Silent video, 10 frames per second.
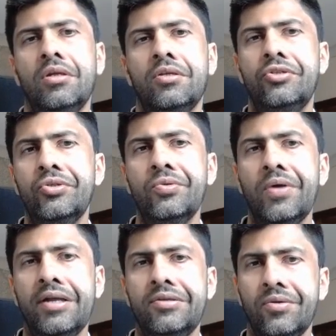do
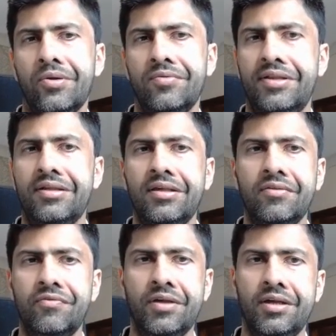and do not
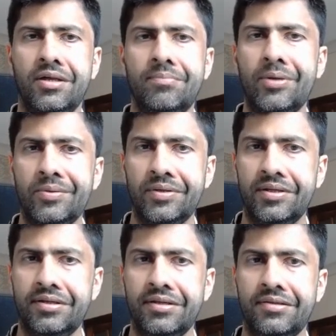receive
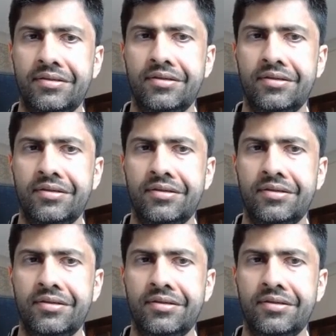bonuses.